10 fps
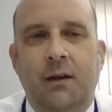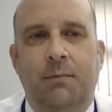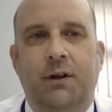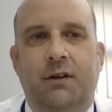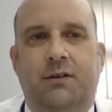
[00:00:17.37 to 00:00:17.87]

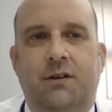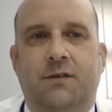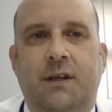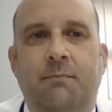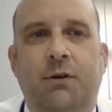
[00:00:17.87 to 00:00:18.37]
But
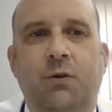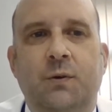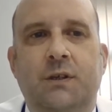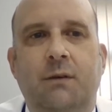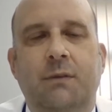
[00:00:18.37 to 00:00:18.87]
December
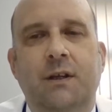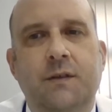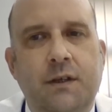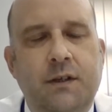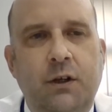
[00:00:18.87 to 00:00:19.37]
also
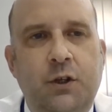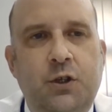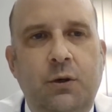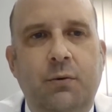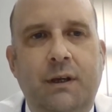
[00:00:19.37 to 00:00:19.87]
means there's only
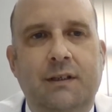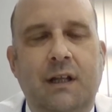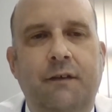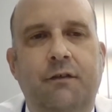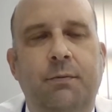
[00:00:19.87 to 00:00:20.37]
2 weeks
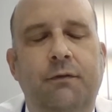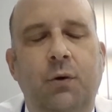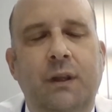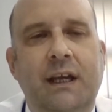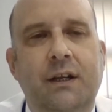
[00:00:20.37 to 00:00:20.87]
left
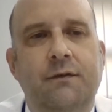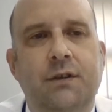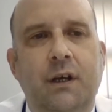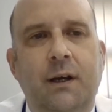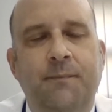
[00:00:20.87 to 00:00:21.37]
before the end
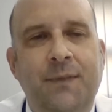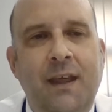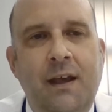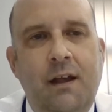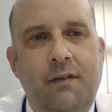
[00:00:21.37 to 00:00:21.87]
of term.
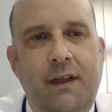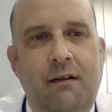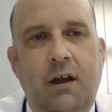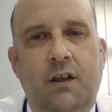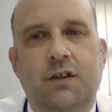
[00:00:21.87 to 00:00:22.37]

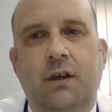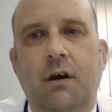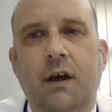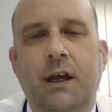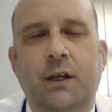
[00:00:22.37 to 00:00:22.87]
There are
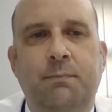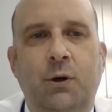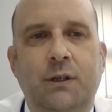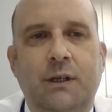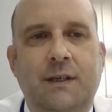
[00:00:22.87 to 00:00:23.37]
tired
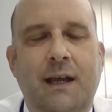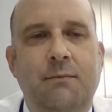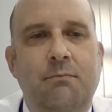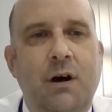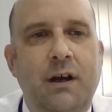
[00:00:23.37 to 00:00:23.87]
bodies
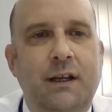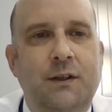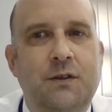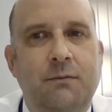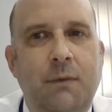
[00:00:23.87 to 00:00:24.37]
and
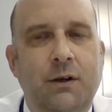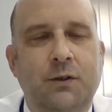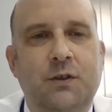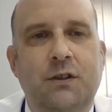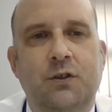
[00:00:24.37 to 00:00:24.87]
minds
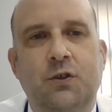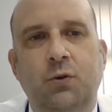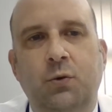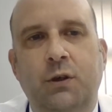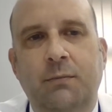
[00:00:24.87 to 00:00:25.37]
amongst the
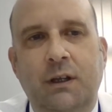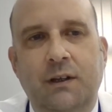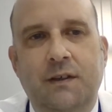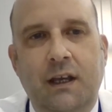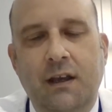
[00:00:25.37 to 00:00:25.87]
school
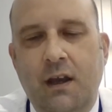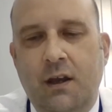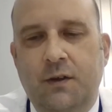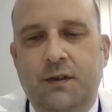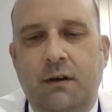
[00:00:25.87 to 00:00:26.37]
community.
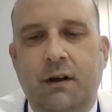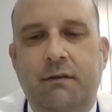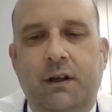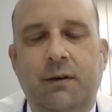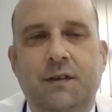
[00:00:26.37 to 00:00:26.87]
So I
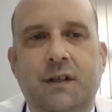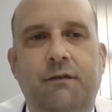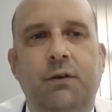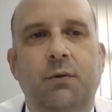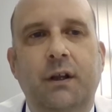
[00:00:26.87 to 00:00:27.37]
request
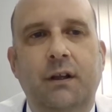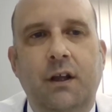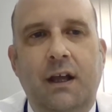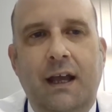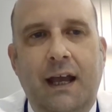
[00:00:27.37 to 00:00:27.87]
everyone
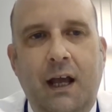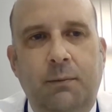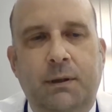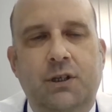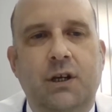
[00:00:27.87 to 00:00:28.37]

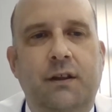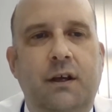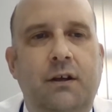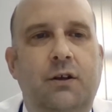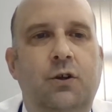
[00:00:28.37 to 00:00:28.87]
help each
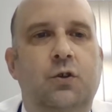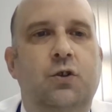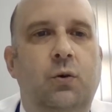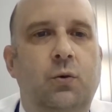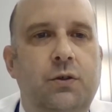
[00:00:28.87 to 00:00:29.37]
other,
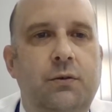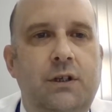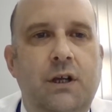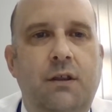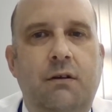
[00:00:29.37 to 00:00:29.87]
talk to
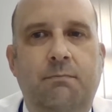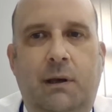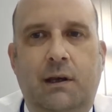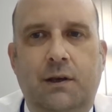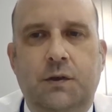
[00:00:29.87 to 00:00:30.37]
each other in
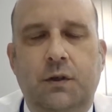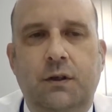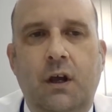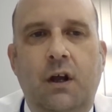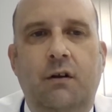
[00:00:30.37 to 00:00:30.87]

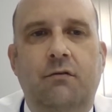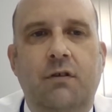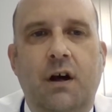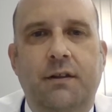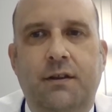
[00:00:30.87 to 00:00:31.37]
person,
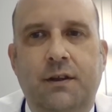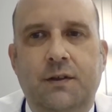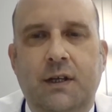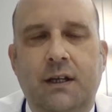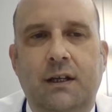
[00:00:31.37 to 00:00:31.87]
rather than
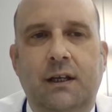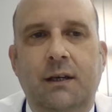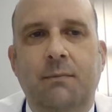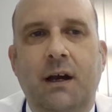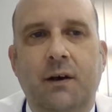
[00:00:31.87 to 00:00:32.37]
sending
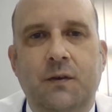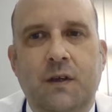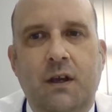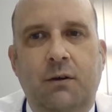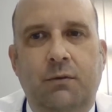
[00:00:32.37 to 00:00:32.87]
emails,
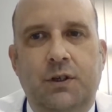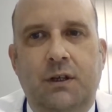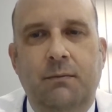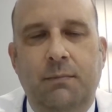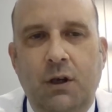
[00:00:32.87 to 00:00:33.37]
which
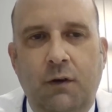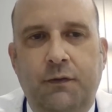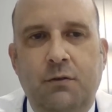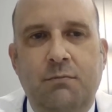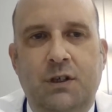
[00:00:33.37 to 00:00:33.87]
can be
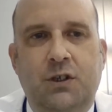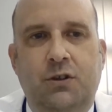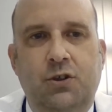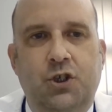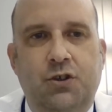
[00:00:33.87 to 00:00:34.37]
often
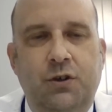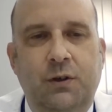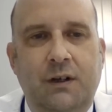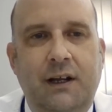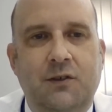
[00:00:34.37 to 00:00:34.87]

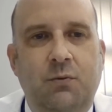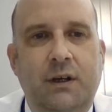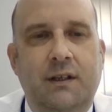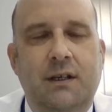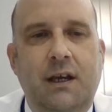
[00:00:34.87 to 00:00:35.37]
misconstrued. Let's
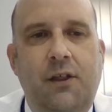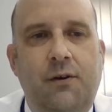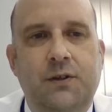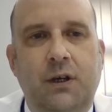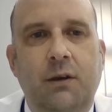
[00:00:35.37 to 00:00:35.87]
work
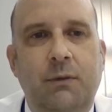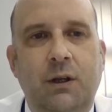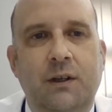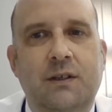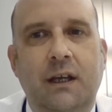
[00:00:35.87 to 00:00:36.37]
together as a
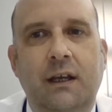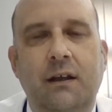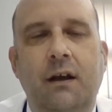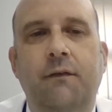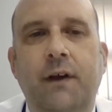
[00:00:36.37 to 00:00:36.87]
community
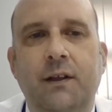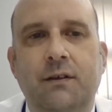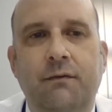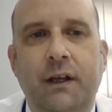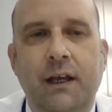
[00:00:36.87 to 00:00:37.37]

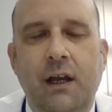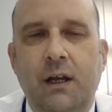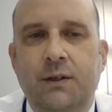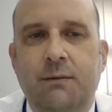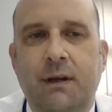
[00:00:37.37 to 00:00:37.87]
effectively
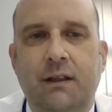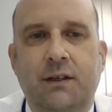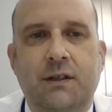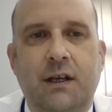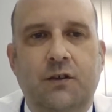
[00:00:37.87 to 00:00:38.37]
to make
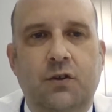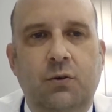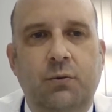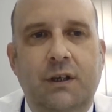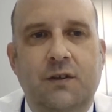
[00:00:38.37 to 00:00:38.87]
these next
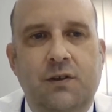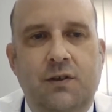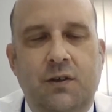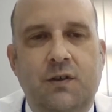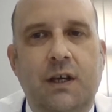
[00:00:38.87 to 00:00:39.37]
2 weeks as
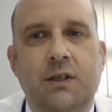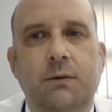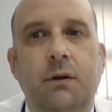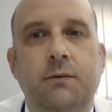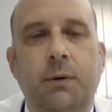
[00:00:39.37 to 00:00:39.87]

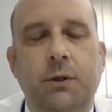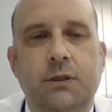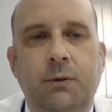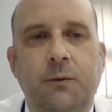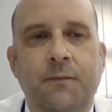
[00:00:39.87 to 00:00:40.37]
successful as
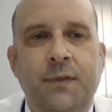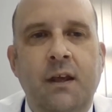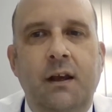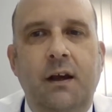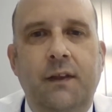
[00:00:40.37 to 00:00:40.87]
possible,
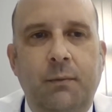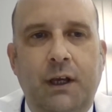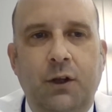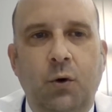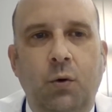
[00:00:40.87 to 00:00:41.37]
and then we
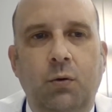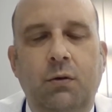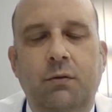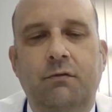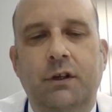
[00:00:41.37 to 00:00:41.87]
can
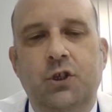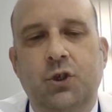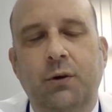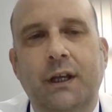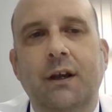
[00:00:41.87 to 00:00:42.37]
all
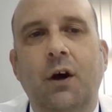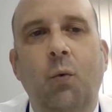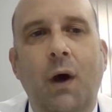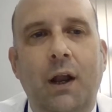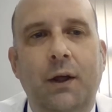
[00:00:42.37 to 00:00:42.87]
enjoy a
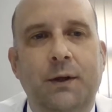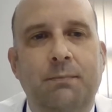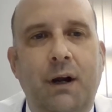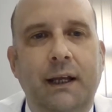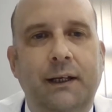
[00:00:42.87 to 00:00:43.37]
well-earned
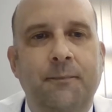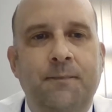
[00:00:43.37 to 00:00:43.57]
break.